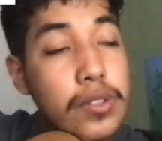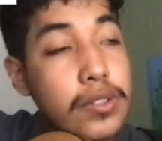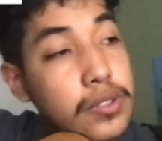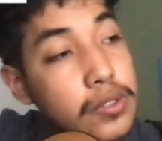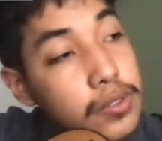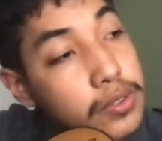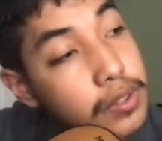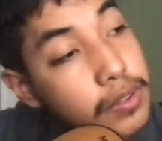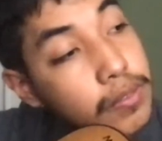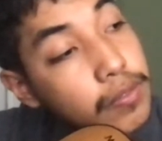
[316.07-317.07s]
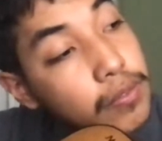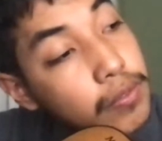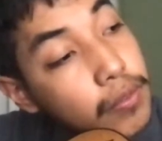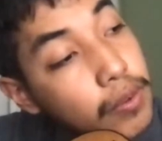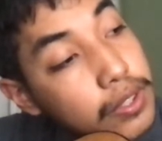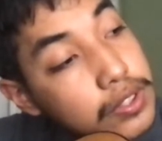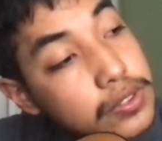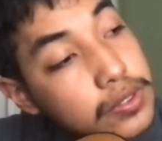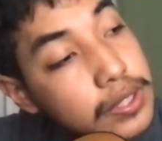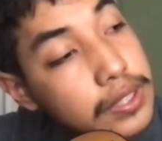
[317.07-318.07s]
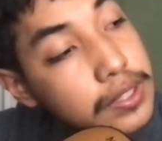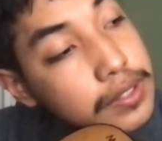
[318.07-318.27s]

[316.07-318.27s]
to the fourth string,